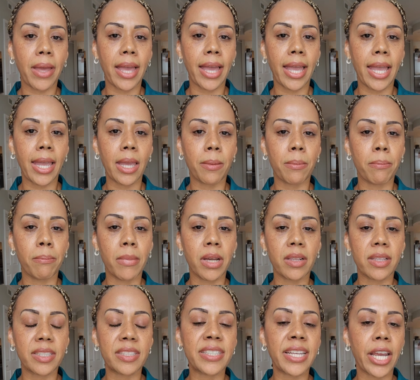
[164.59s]
a
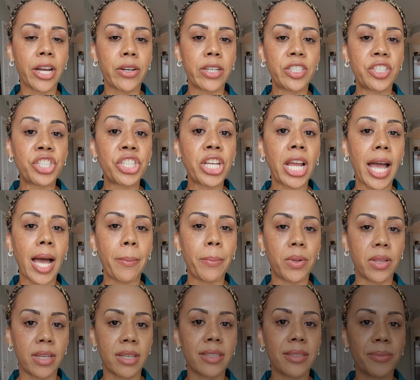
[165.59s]
military
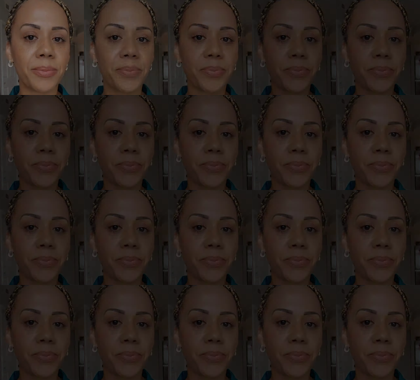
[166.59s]
chaplain.